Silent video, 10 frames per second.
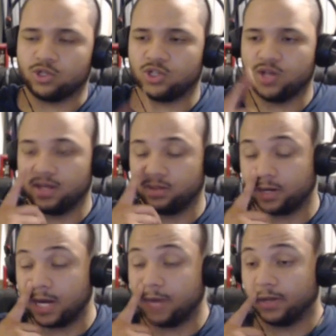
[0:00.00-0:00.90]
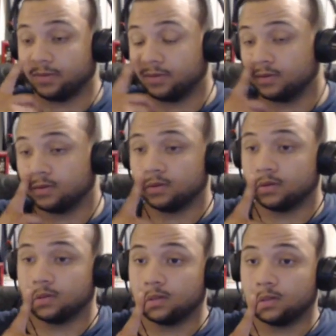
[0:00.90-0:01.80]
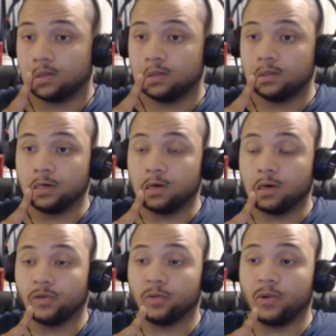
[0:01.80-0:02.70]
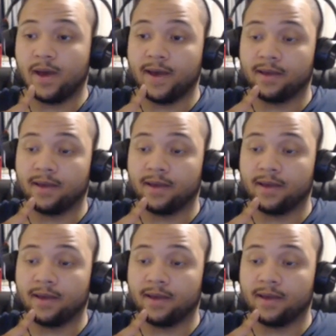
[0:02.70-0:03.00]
Shit, they're coming. They're on their way.